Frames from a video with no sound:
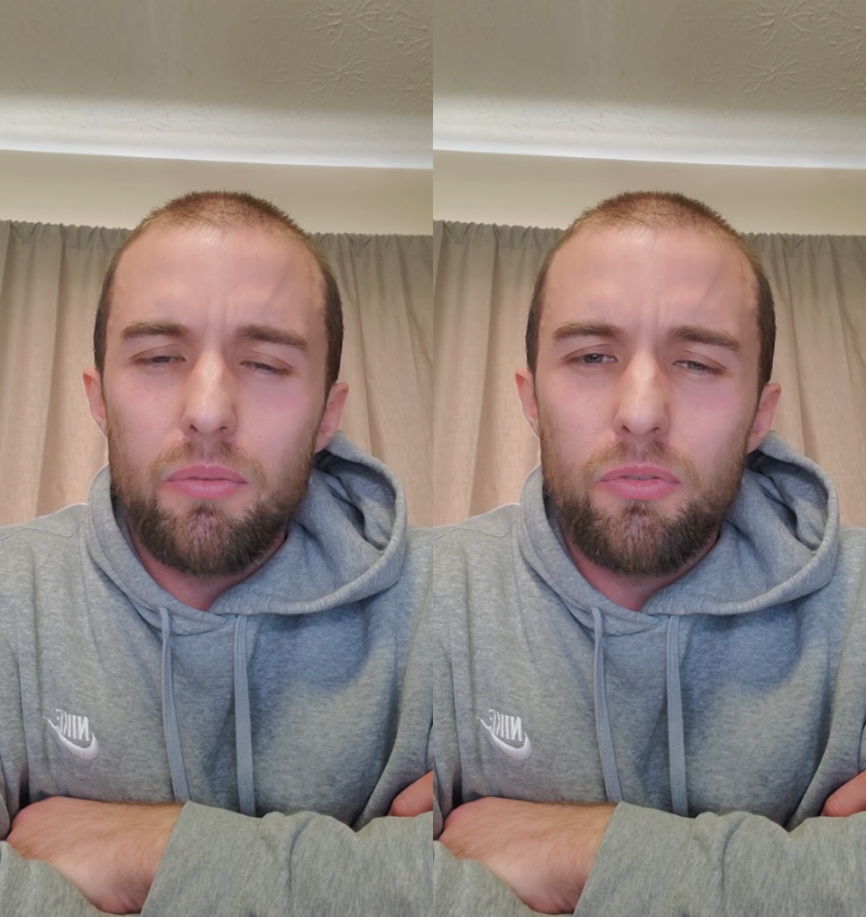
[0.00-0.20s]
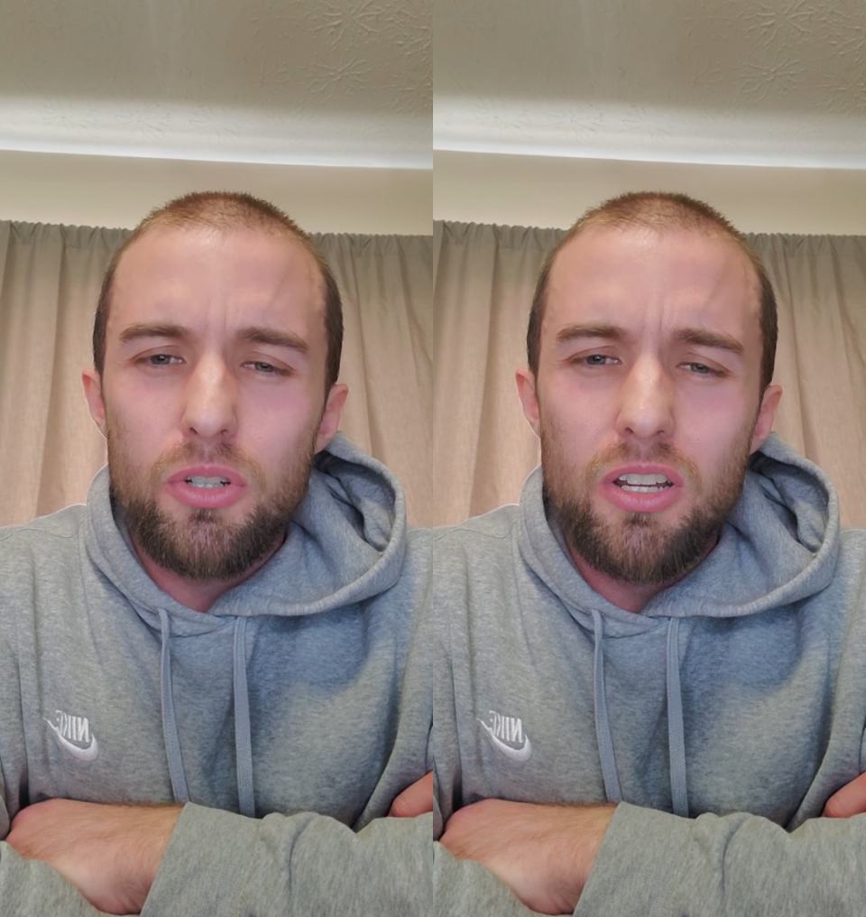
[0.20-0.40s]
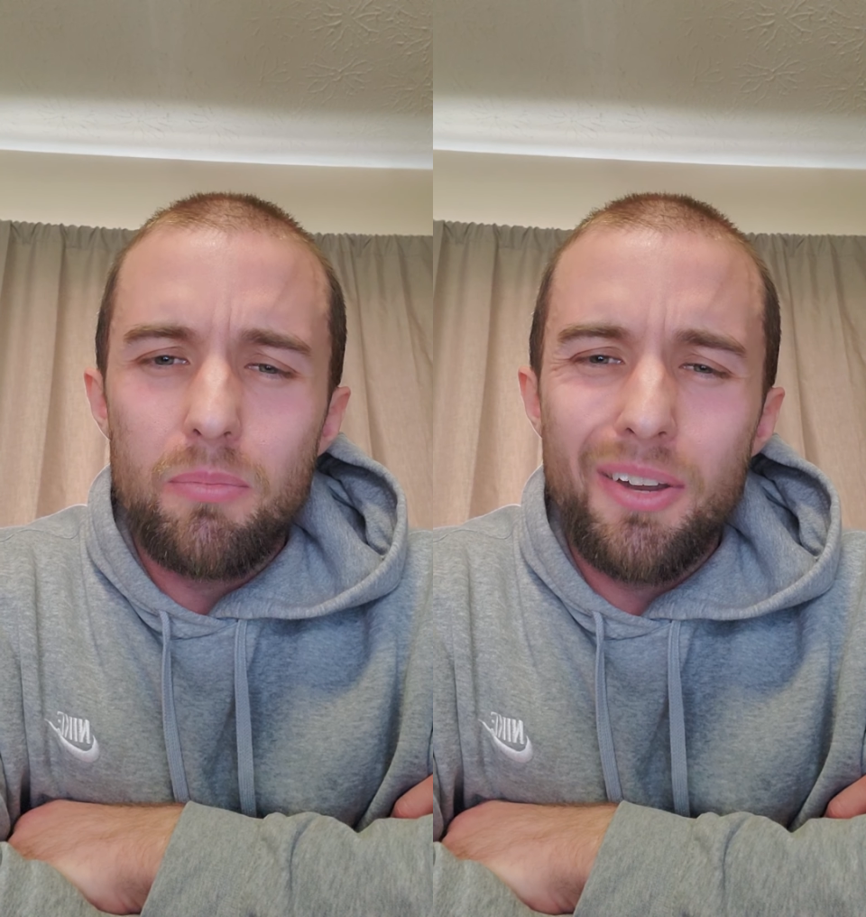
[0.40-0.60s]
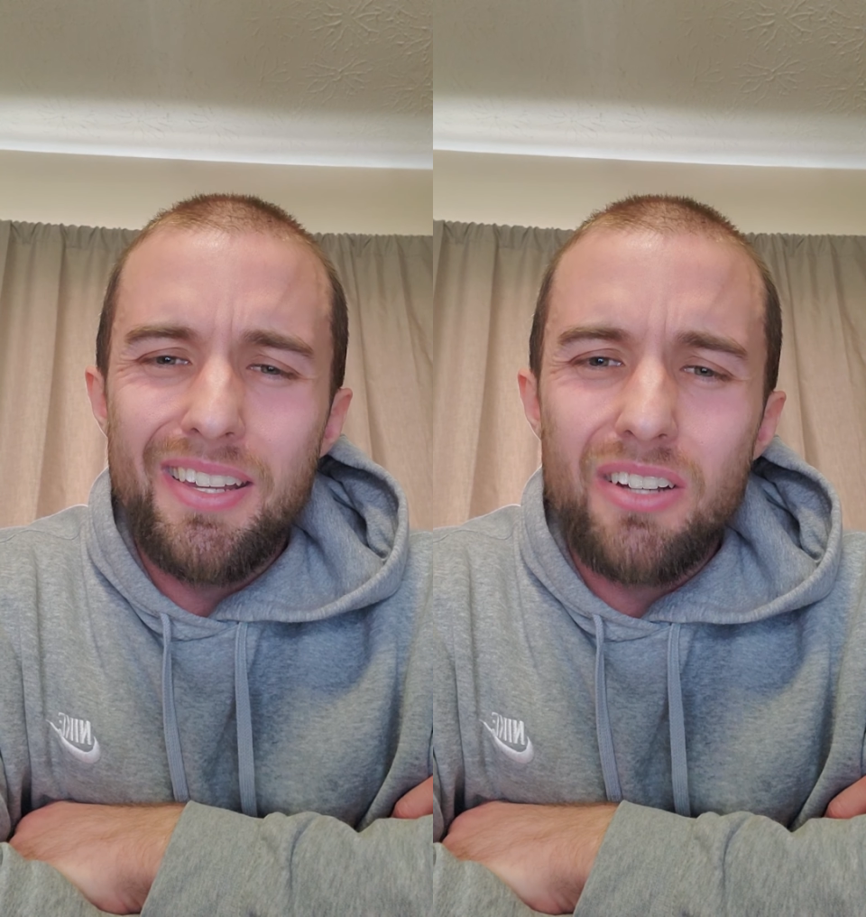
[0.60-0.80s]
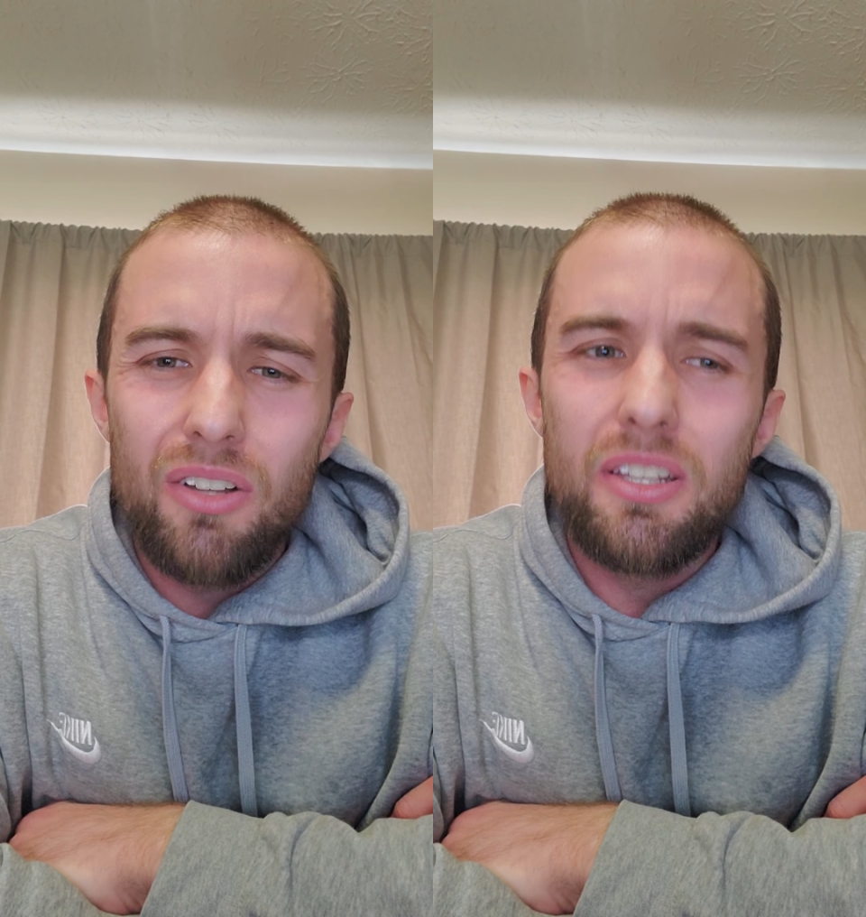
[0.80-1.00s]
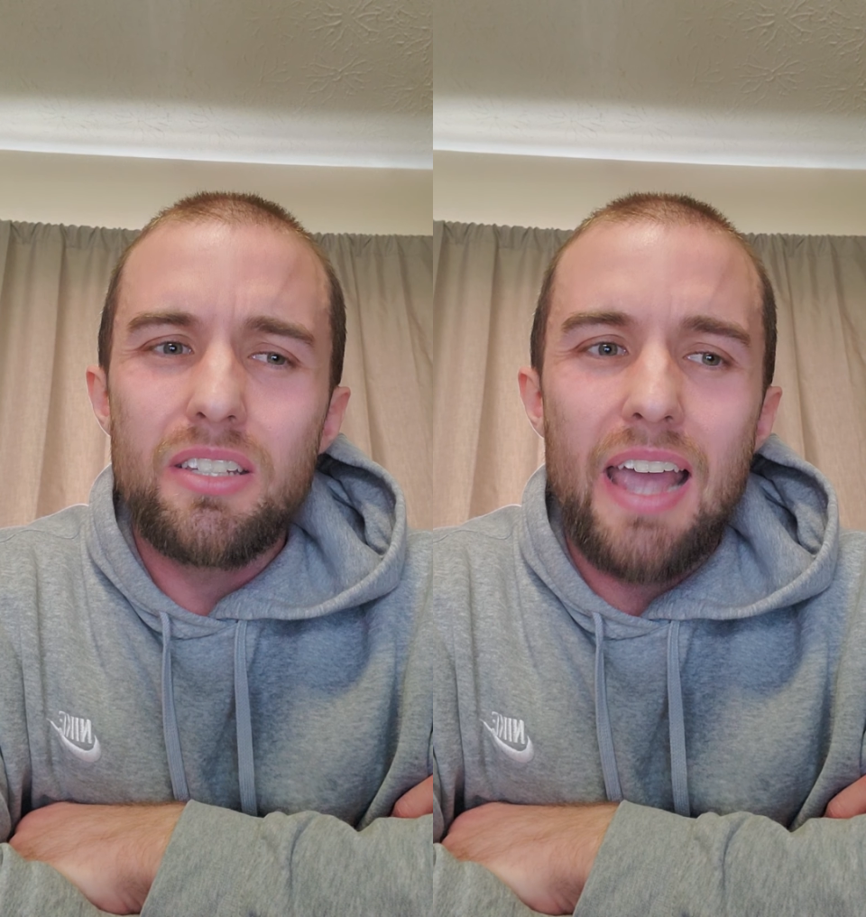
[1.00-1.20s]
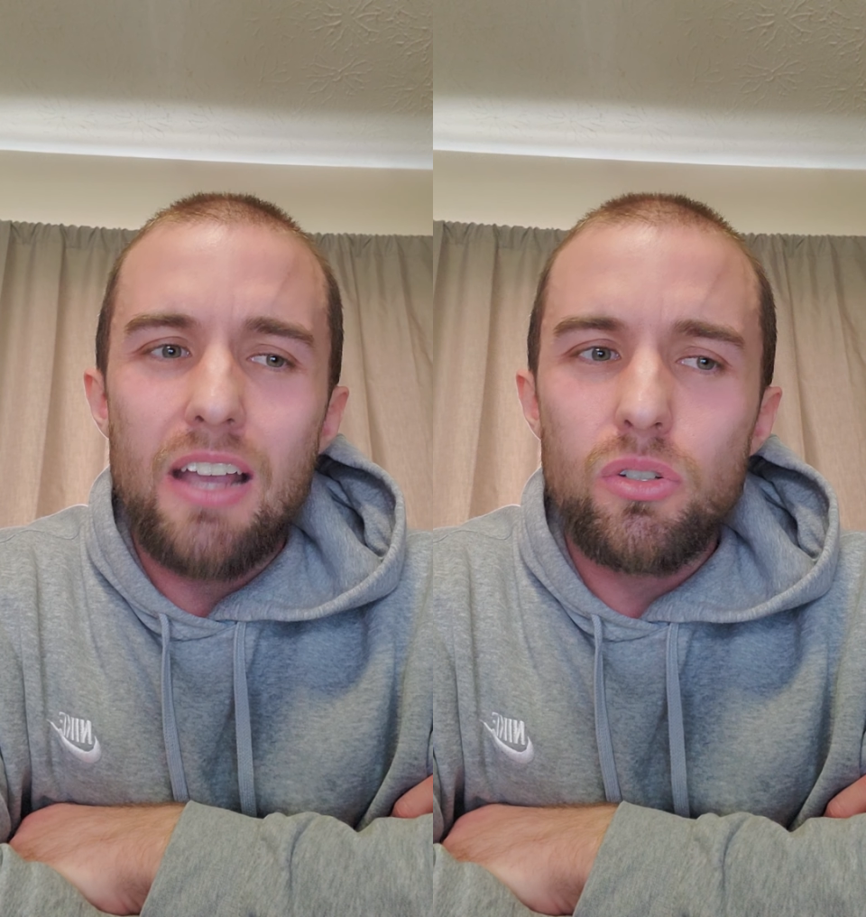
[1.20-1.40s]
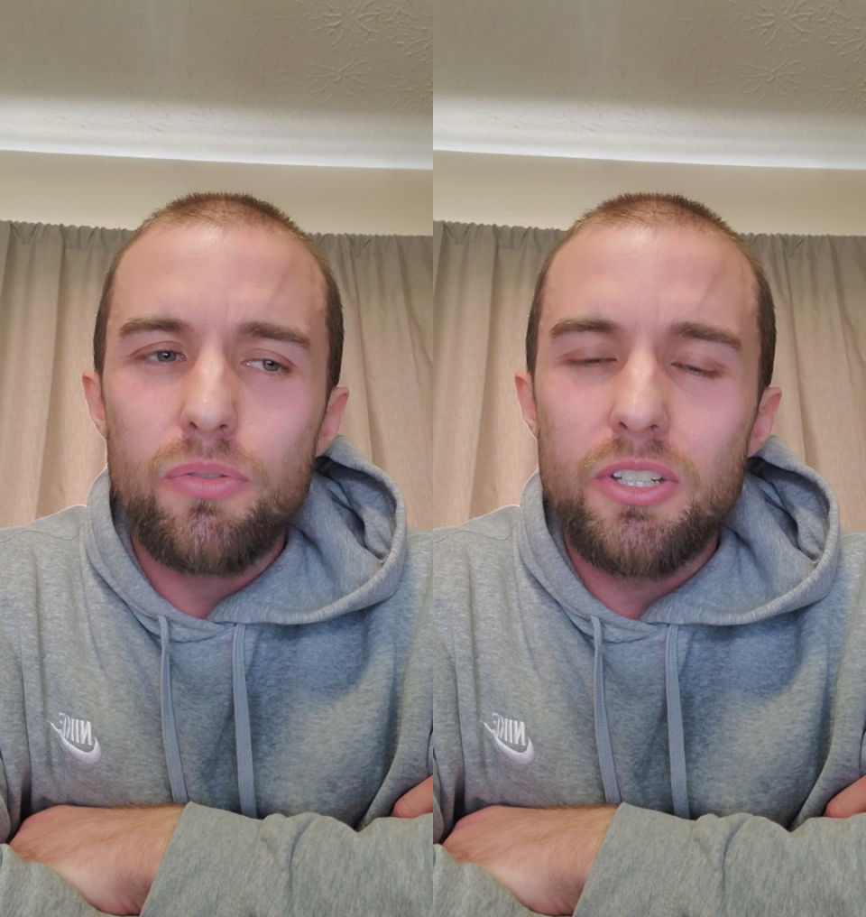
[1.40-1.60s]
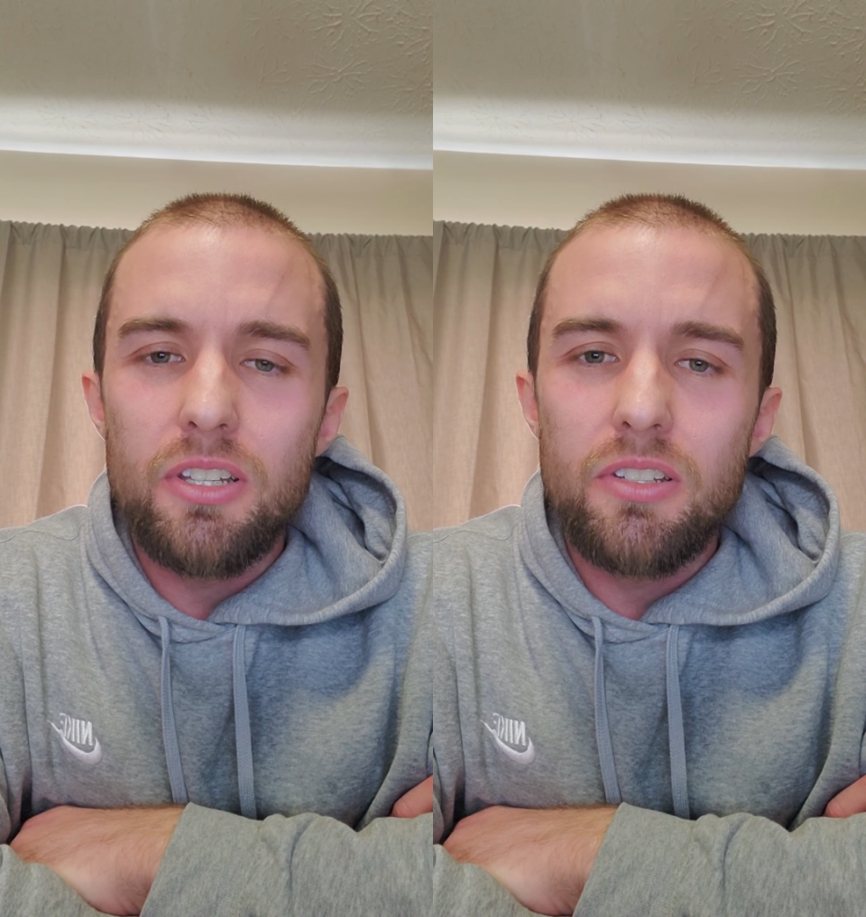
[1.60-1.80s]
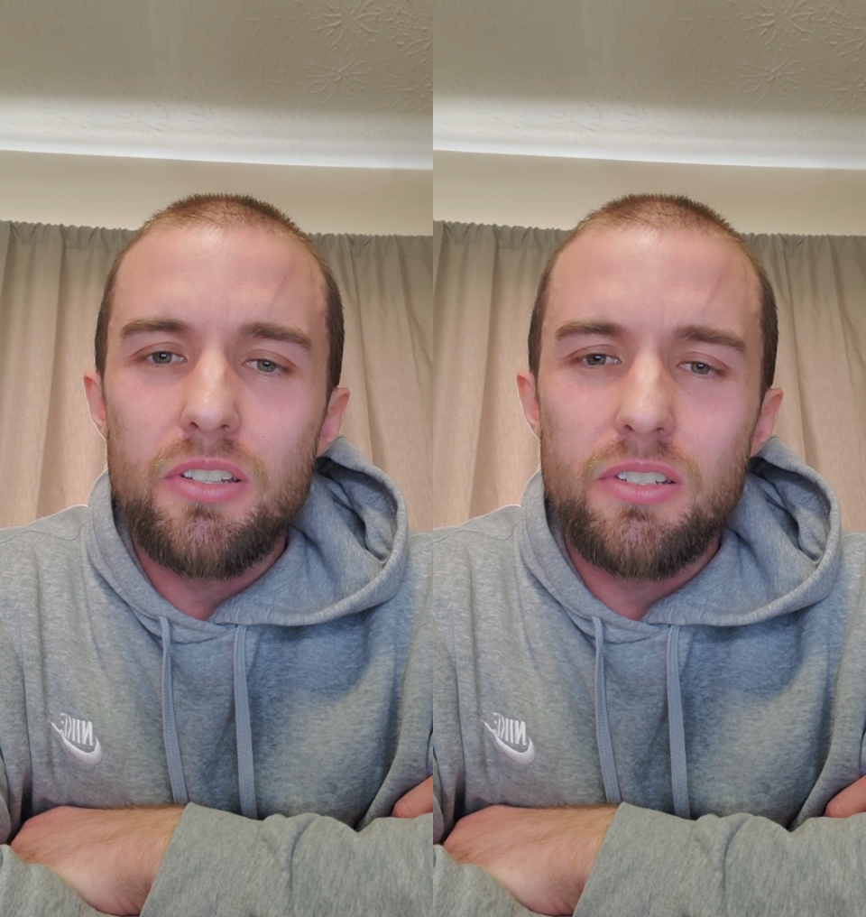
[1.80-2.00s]
for some reason, all these
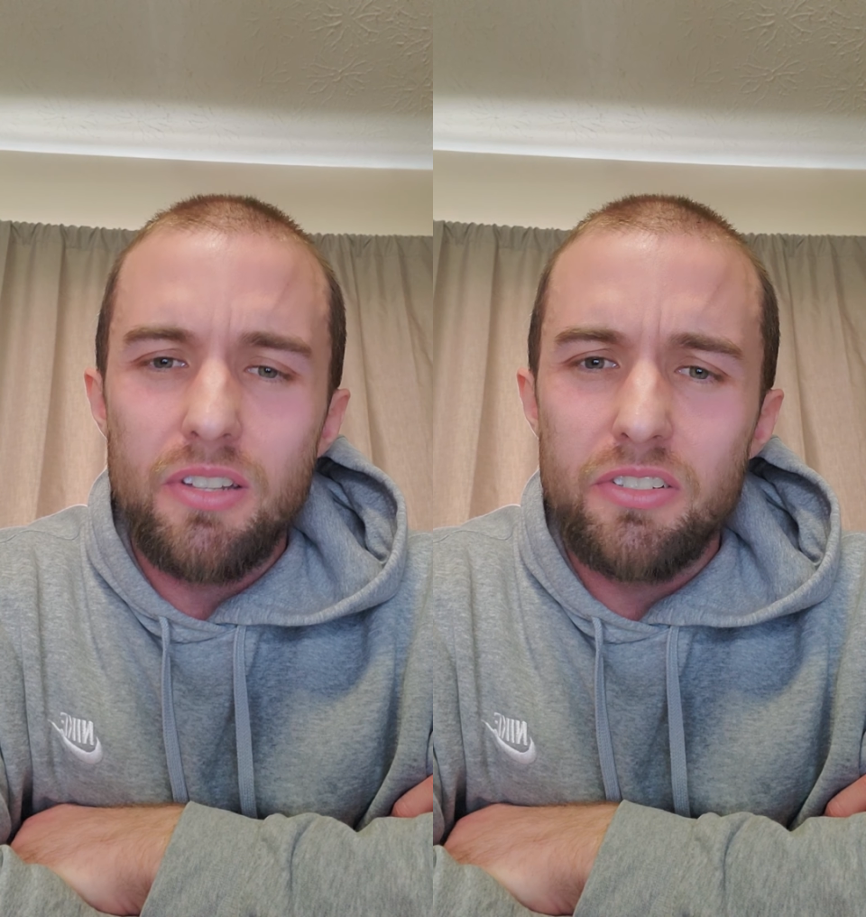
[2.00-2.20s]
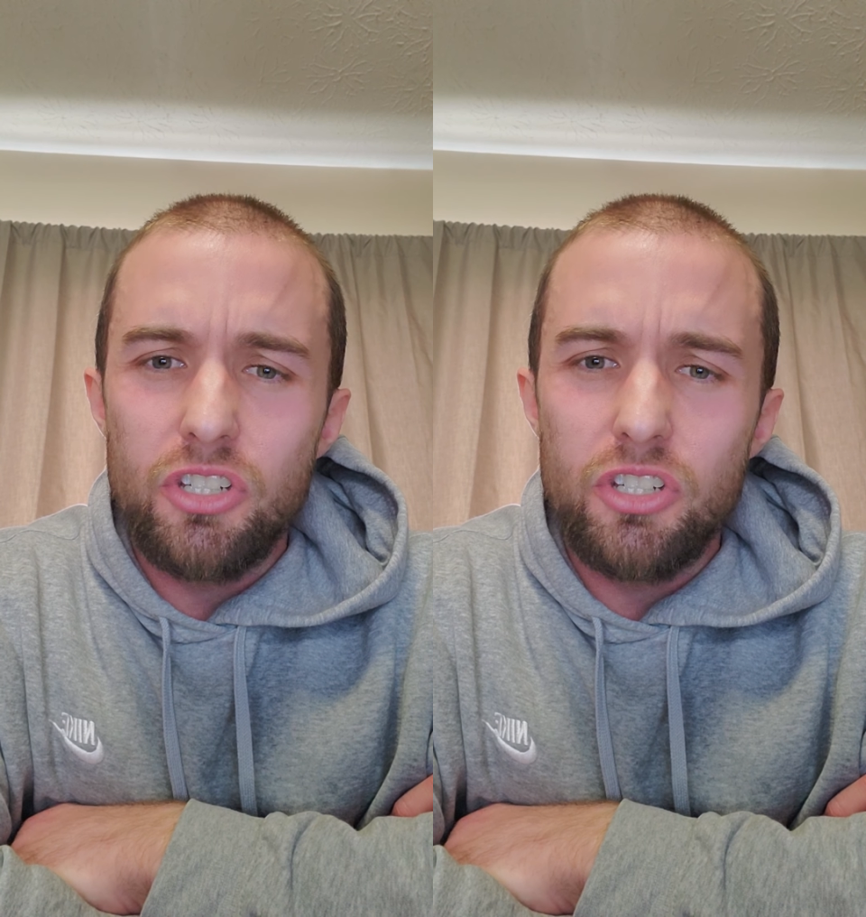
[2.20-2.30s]
astrophysicists and